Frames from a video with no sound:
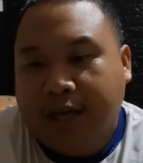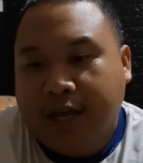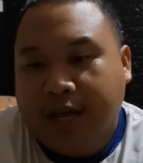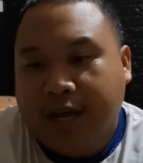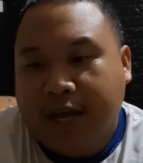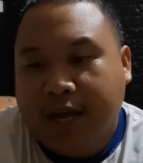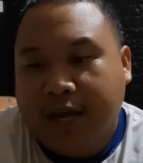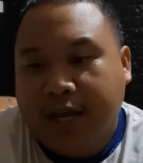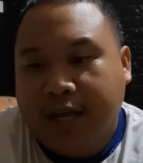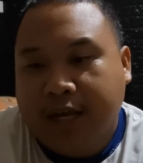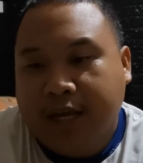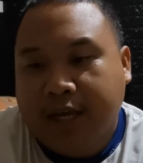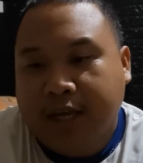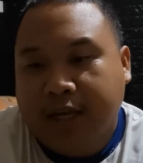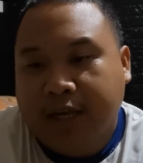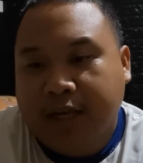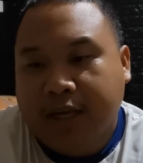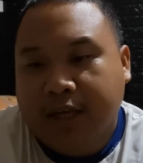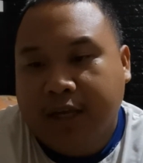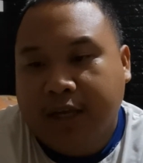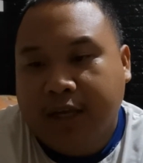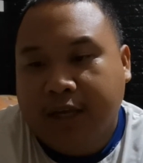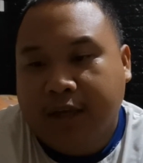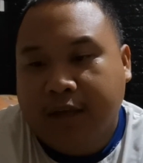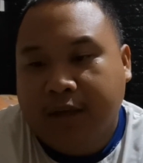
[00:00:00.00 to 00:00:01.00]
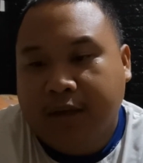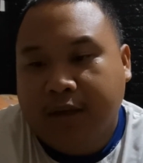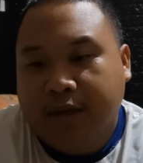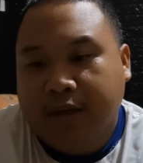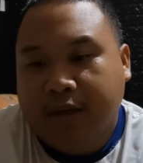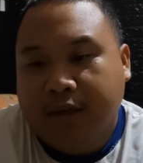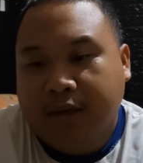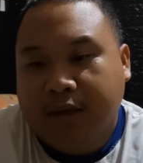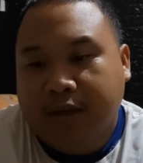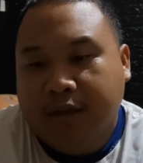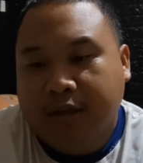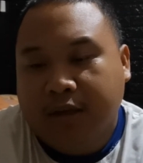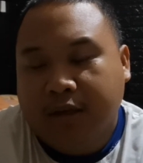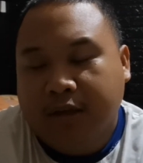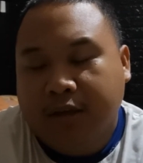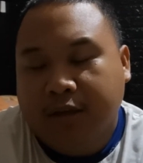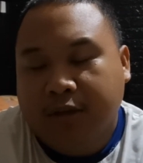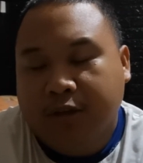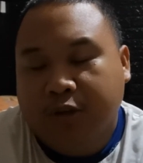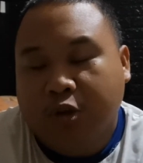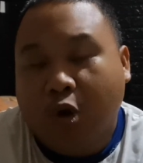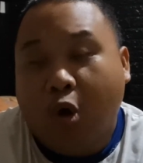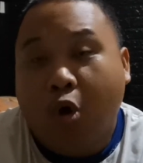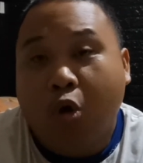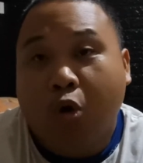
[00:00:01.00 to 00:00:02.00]
I
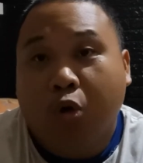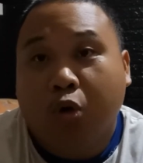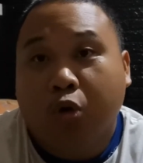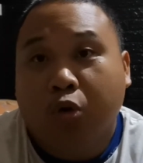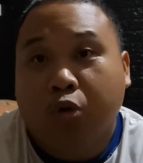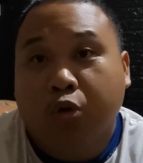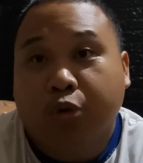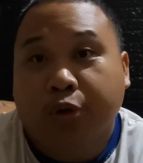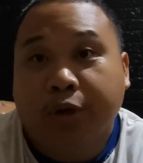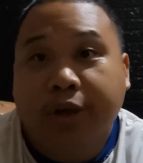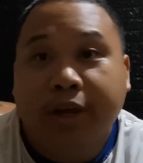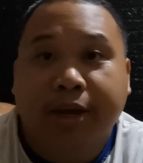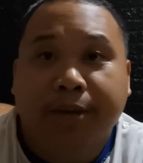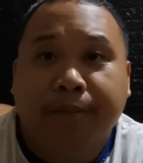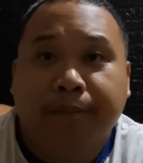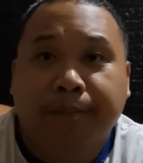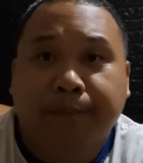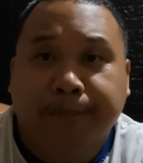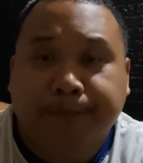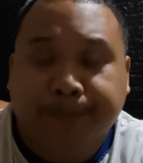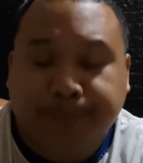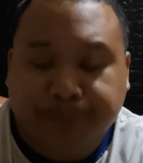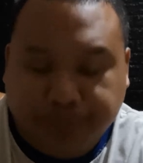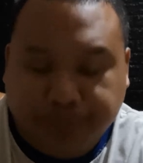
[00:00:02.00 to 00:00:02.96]
talked to him